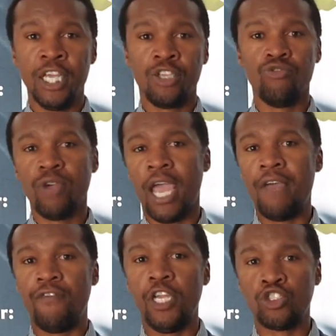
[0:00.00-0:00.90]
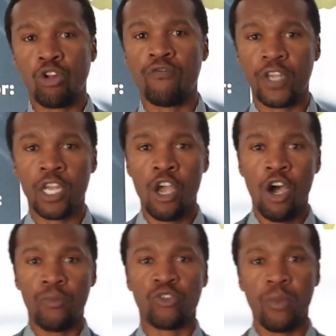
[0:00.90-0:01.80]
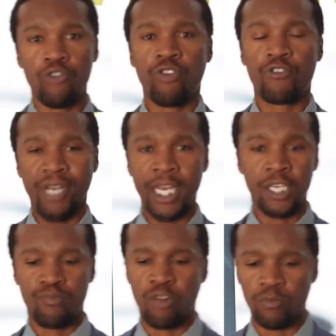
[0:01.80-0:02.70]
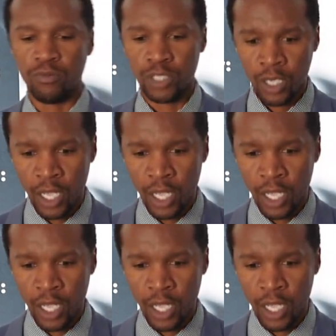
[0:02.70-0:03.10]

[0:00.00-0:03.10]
you have in solving optometric related problems,